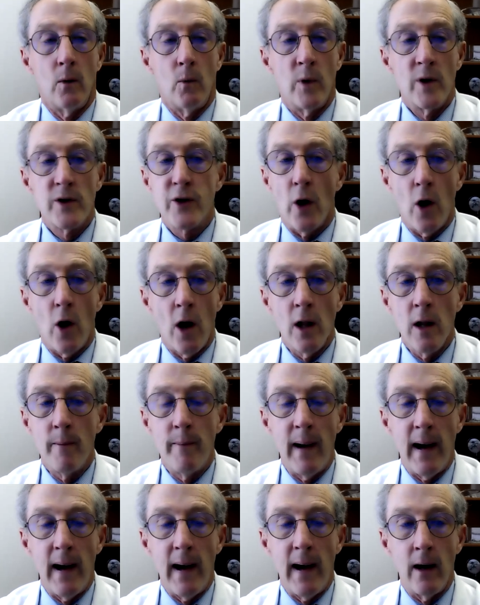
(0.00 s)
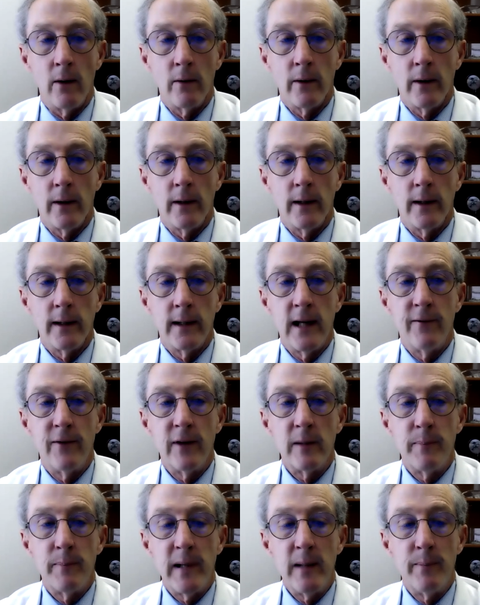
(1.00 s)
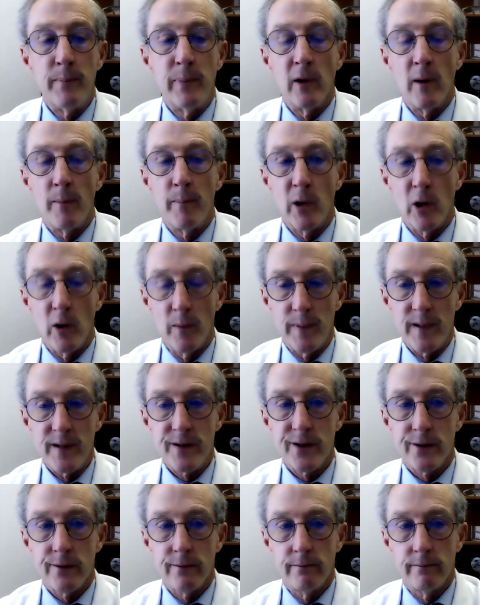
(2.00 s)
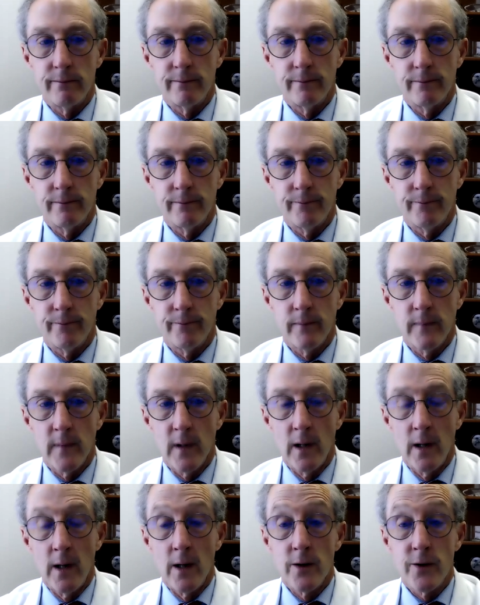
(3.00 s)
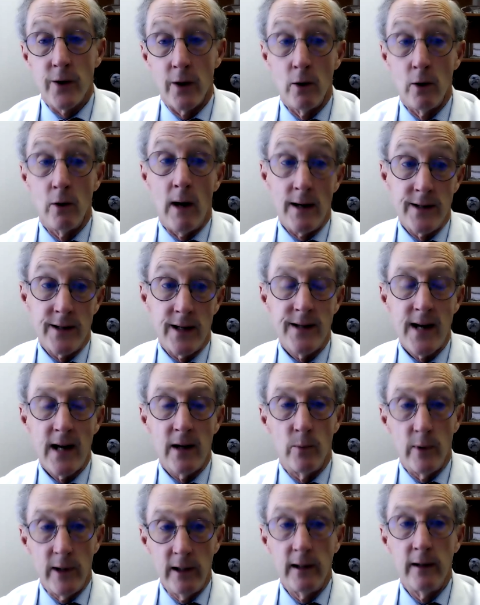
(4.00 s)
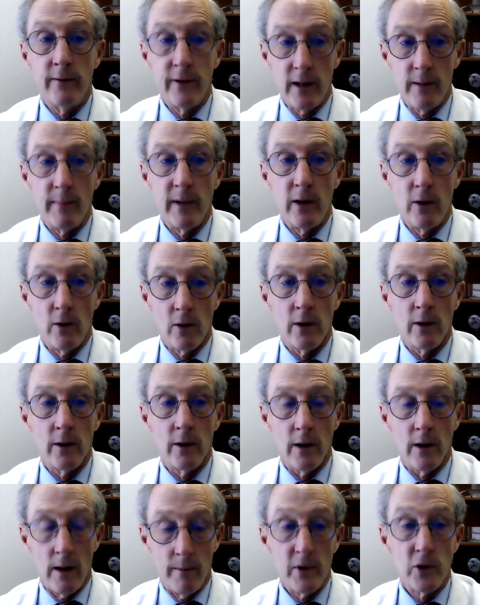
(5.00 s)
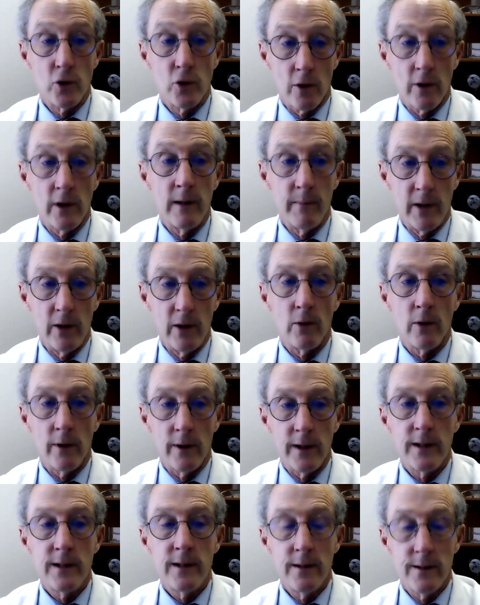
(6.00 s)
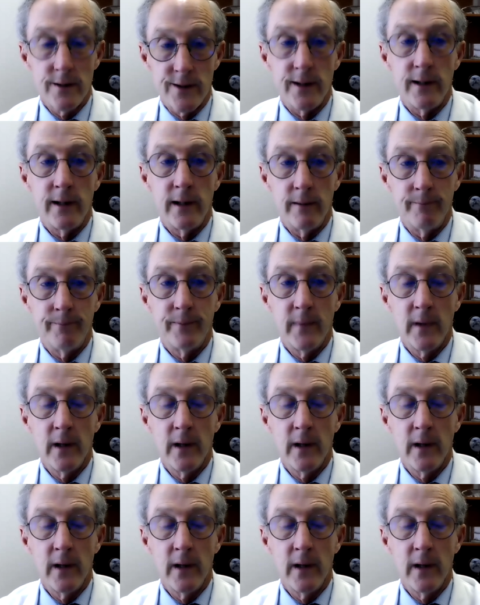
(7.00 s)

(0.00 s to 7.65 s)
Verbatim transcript: was all about giving people a purpose so as I said, we live in a, minor, a majority minority city.